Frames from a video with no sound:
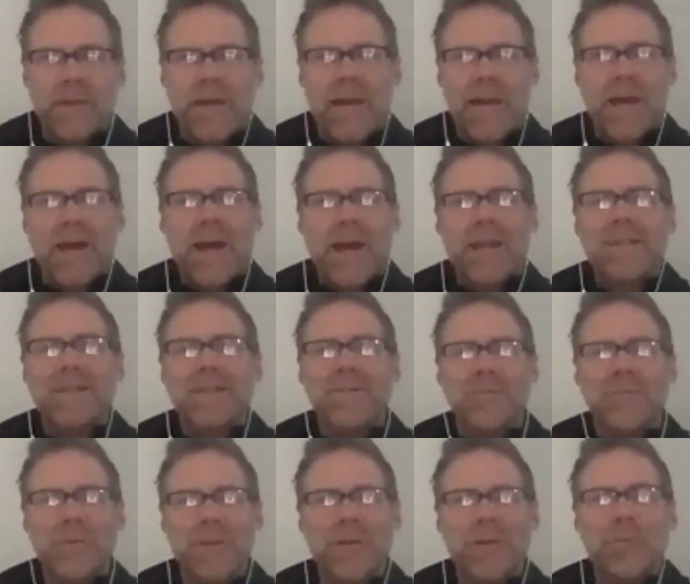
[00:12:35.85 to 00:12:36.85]
I, I,
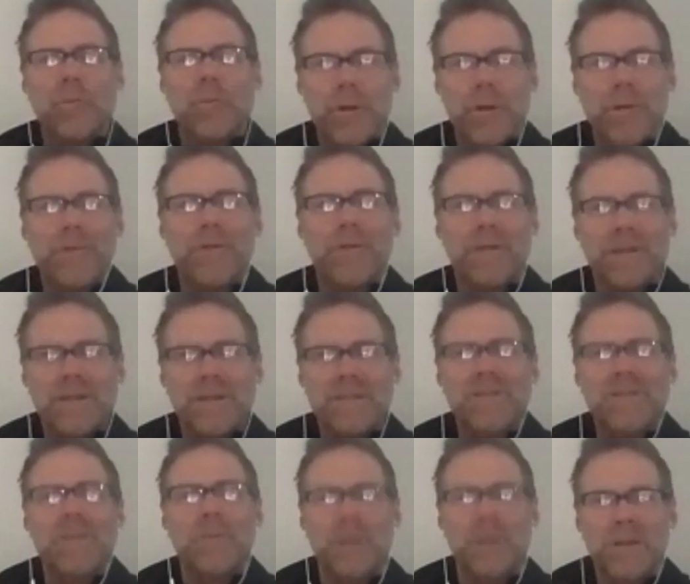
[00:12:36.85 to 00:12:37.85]
didn't really willfully
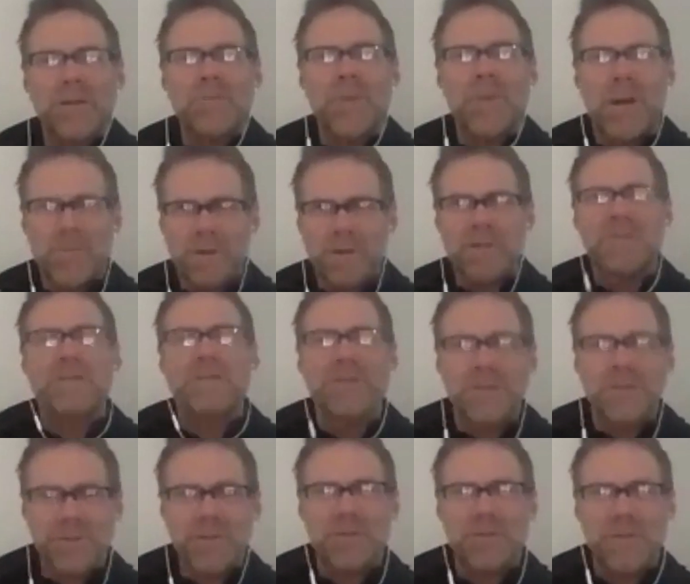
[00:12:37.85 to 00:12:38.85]
surrender my
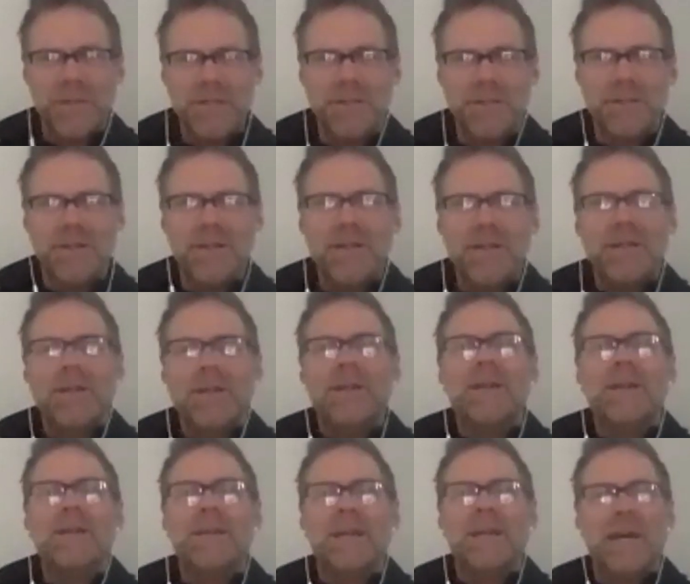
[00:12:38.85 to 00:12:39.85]
musical career, mm.